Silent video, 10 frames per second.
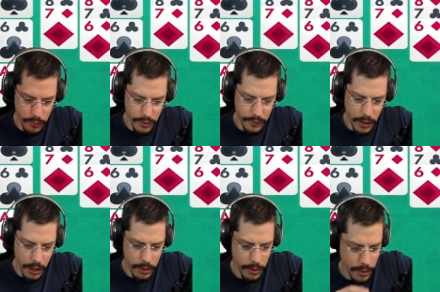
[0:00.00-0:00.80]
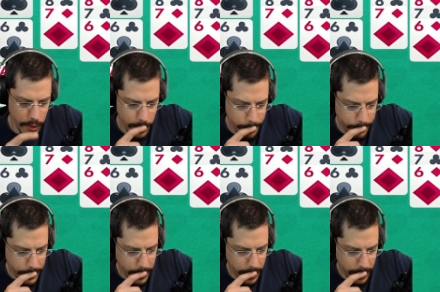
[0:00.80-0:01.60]
Restart.
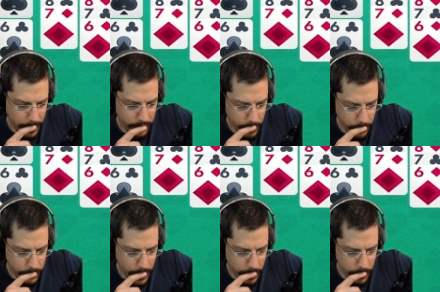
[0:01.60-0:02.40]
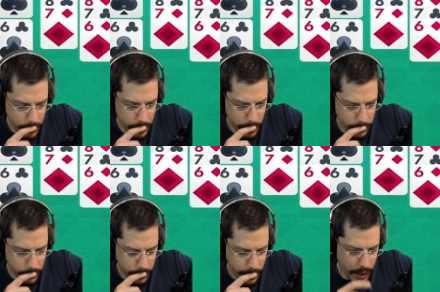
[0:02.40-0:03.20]
Can I solve that or not?
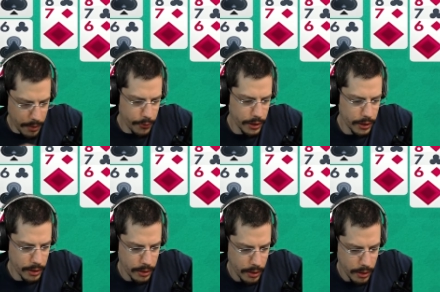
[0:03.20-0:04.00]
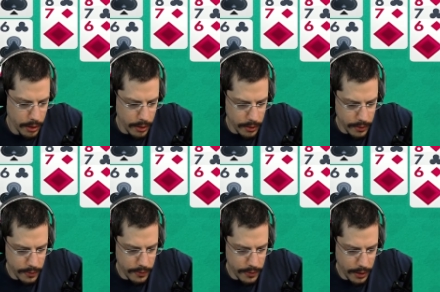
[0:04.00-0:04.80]
Can I bring that
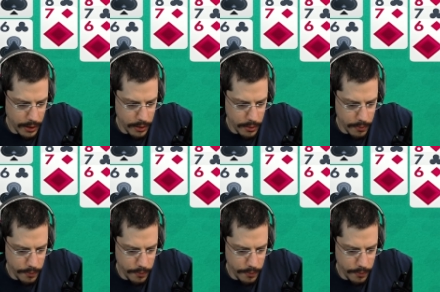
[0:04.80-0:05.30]
10?